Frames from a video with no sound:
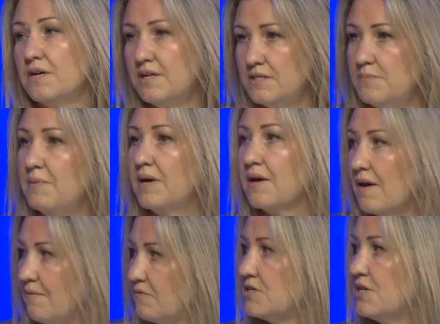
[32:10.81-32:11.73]
intimate
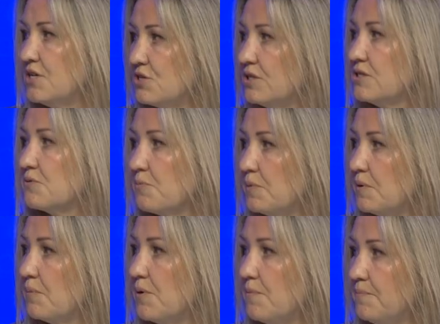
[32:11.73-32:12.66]
conversations with people.